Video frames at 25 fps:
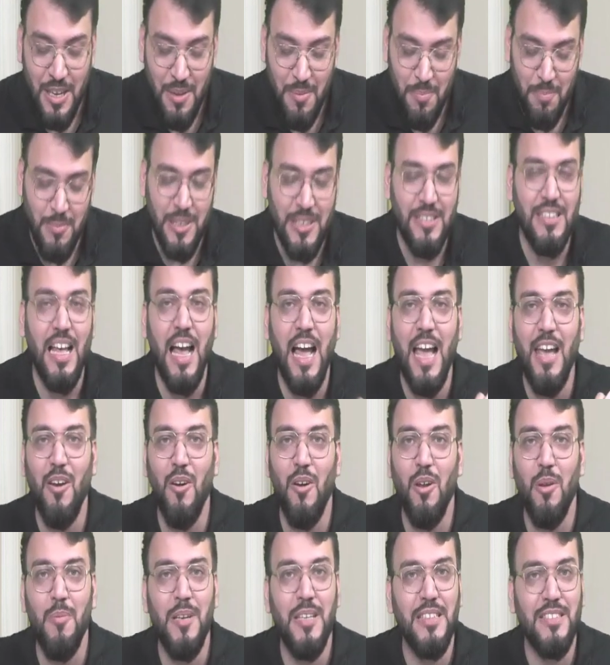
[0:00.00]
Means I
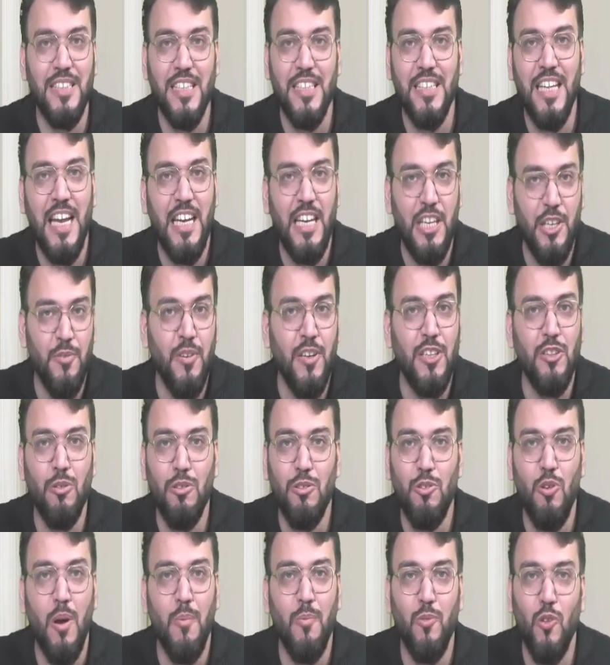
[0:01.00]
always say that even though
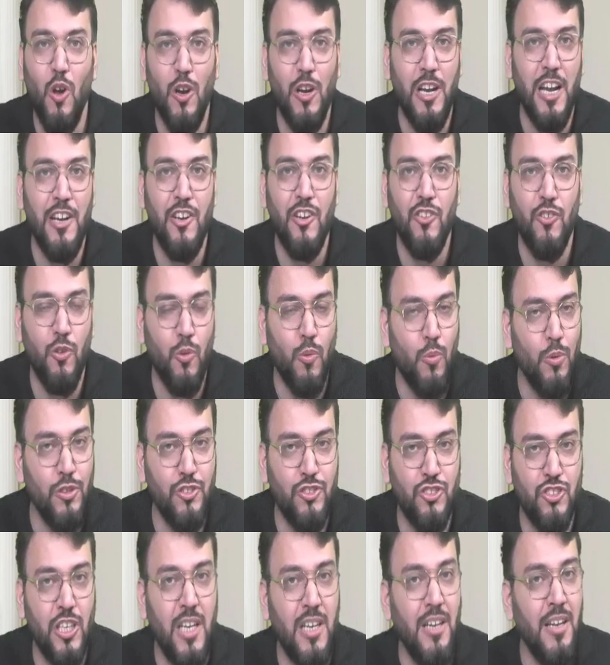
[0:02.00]
you have not understood the
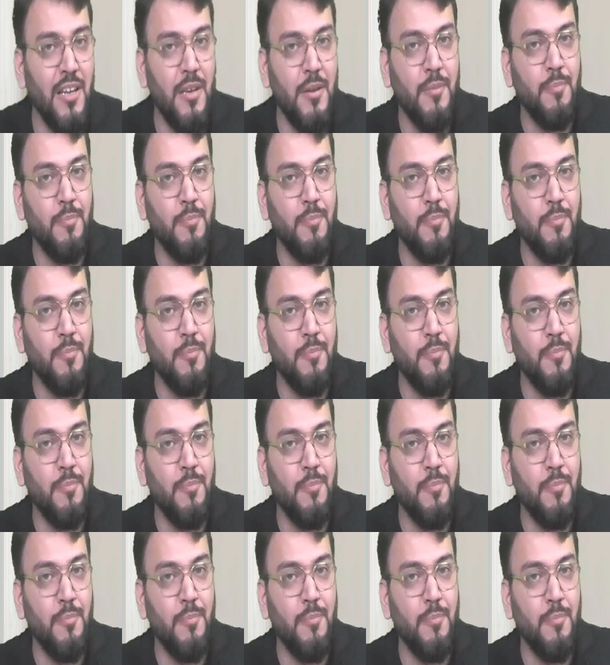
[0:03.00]
question,